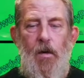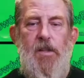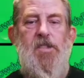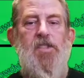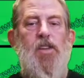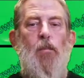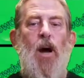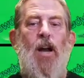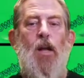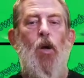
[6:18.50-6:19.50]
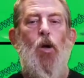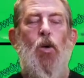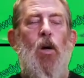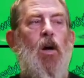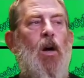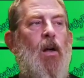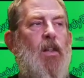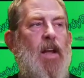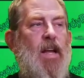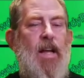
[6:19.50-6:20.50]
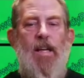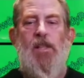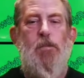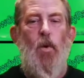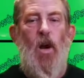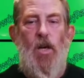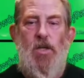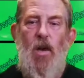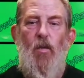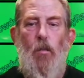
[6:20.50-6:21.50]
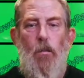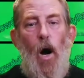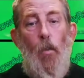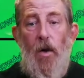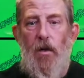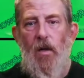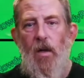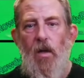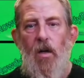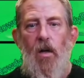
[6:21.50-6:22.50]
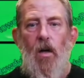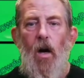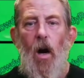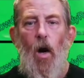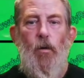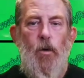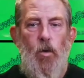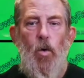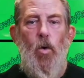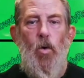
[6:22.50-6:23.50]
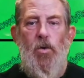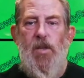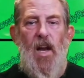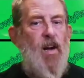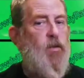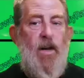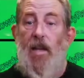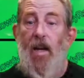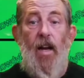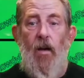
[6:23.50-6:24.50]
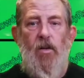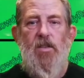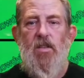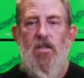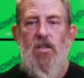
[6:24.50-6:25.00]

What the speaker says: This is somebody who the inspiration of the moment overrules everything else.